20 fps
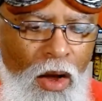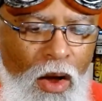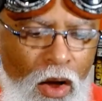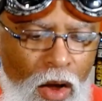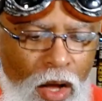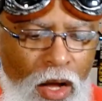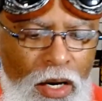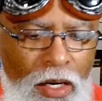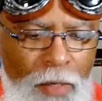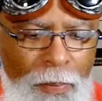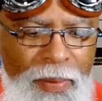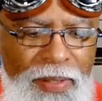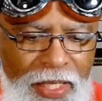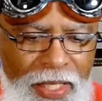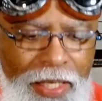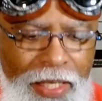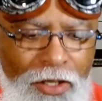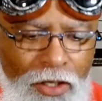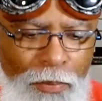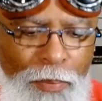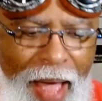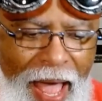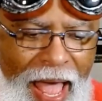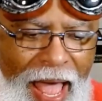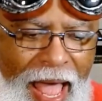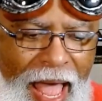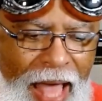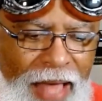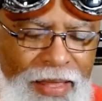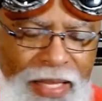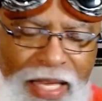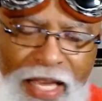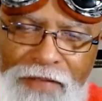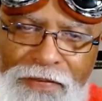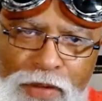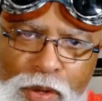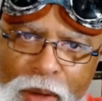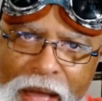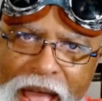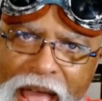on a particular path, if
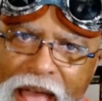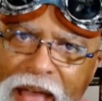you have